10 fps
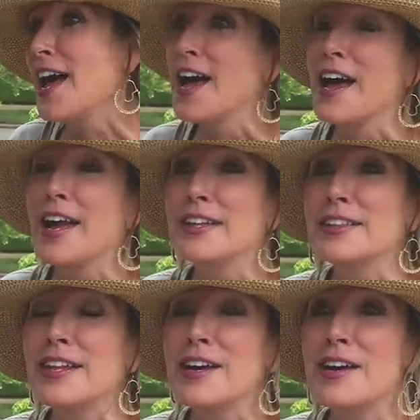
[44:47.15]
I
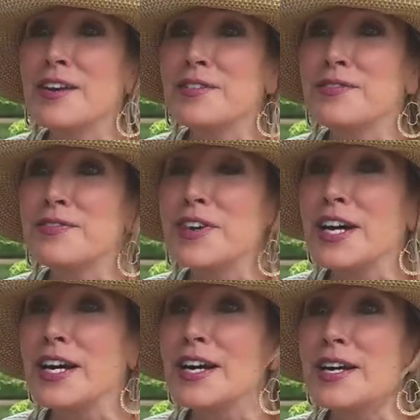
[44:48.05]
love,
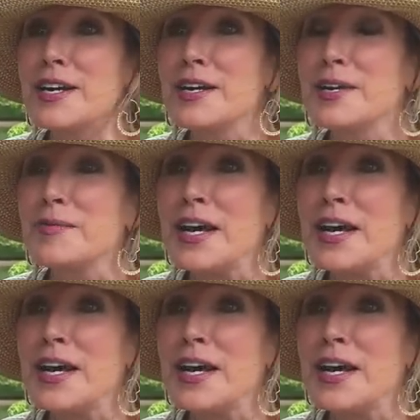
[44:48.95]
um,